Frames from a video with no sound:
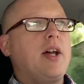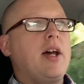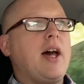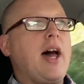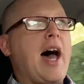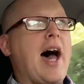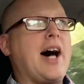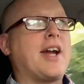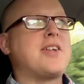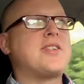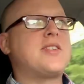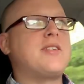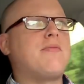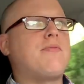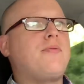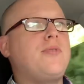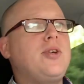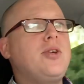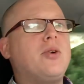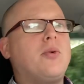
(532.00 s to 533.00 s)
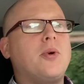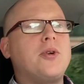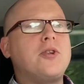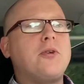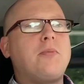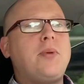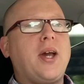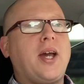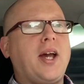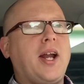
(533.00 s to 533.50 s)
How does it feel when
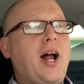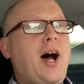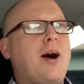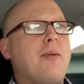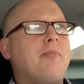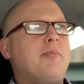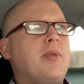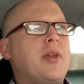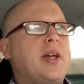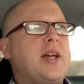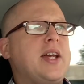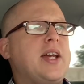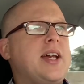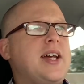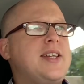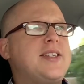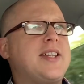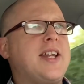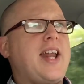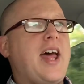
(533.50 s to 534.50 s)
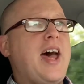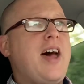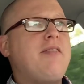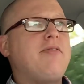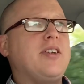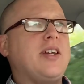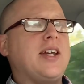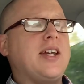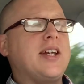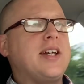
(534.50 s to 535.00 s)
you pick it up? Is it
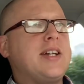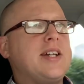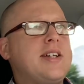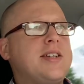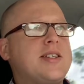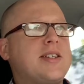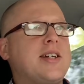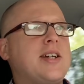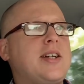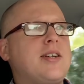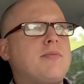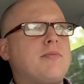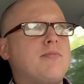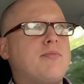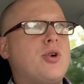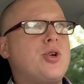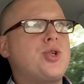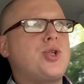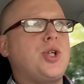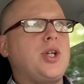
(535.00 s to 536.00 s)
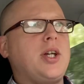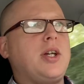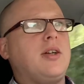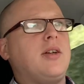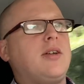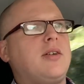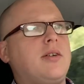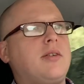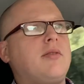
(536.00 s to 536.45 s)
heavy? Is it mushy?